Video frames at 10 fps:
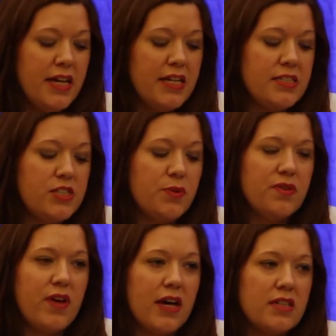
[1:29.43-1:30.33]
is to
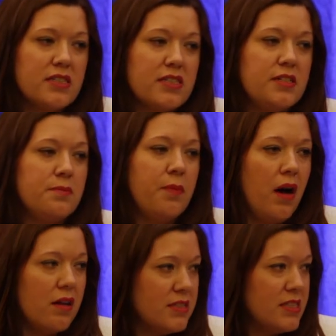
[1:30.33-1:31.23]
invest in
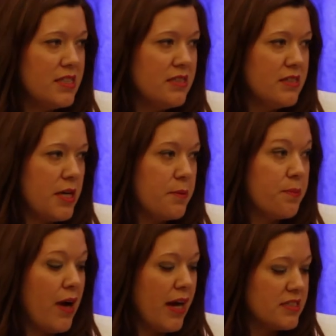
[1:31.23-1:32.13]
policies and
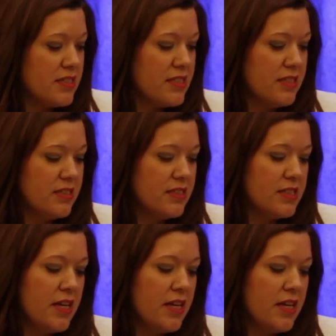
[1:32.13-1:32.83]
practices